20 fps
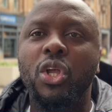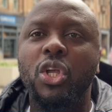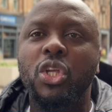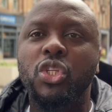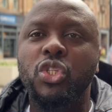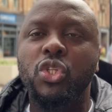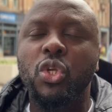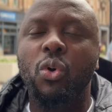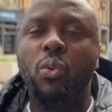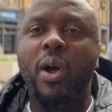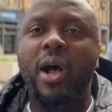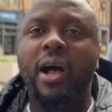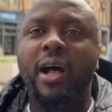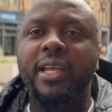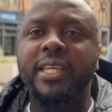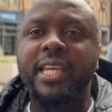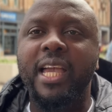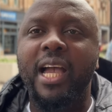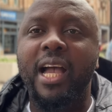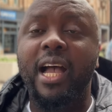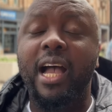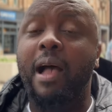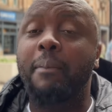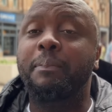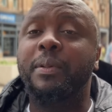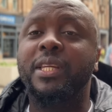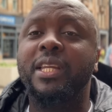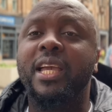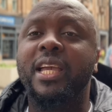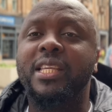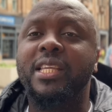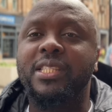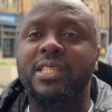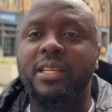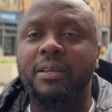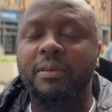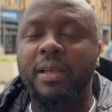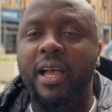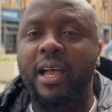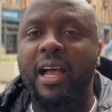So, happy days.
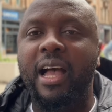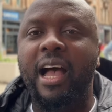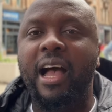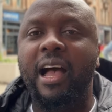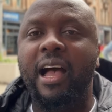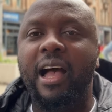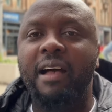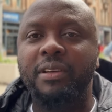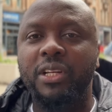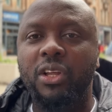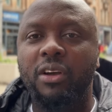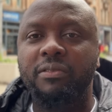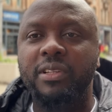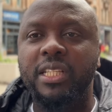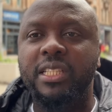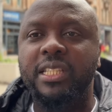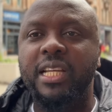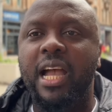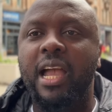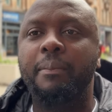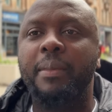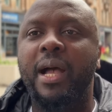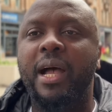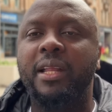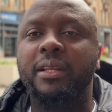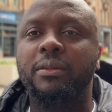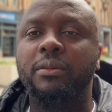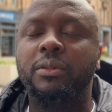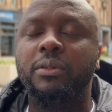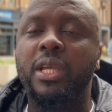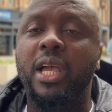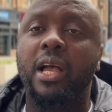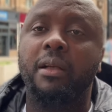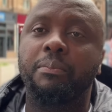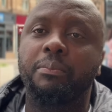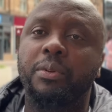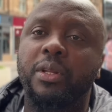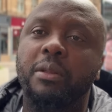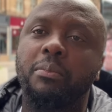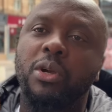Have a lovely time, and yeah,
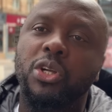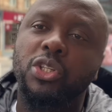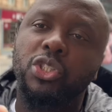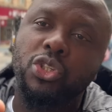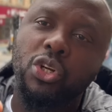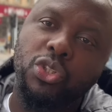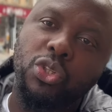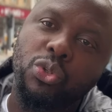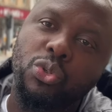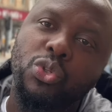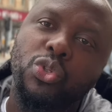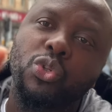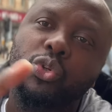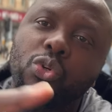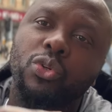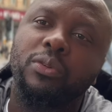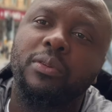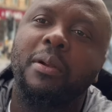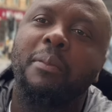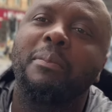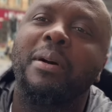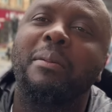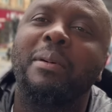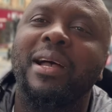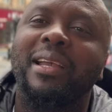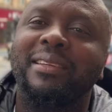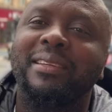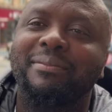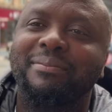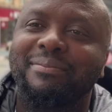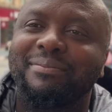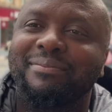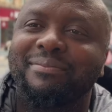pretty much talk to you soon. Bye-bye.